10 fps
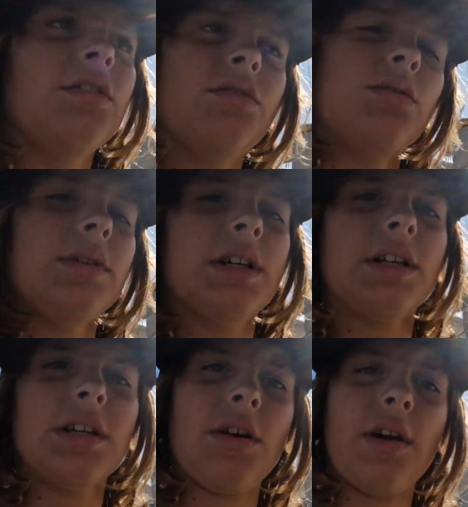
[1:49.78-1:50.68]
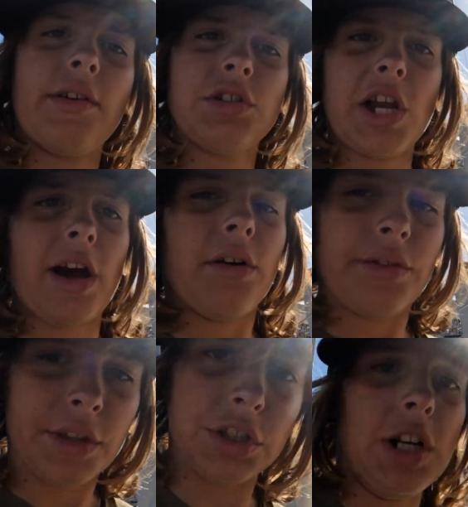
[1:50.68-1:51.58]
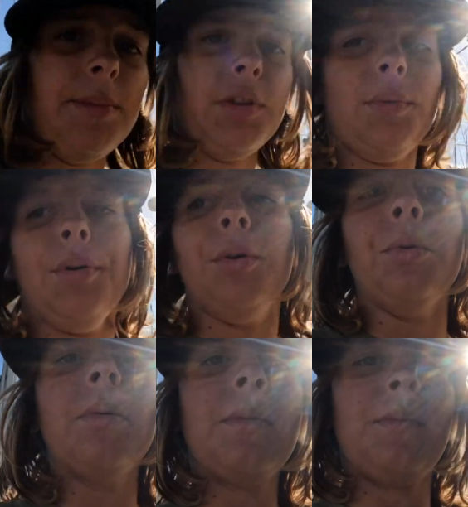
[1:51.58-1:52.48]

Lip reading: so we're gonna go have a shower, then jump in the pool.